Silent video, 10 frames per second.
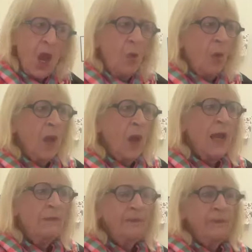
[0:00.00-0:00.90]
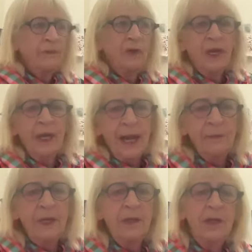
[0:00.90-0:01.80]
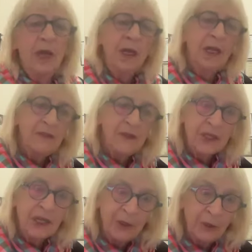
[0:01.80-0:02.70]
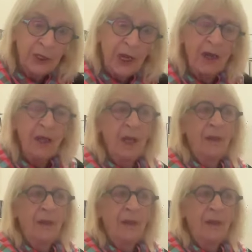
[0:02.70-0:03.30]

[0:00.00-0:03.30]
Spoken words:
Well, I mean, you live in St Kilda,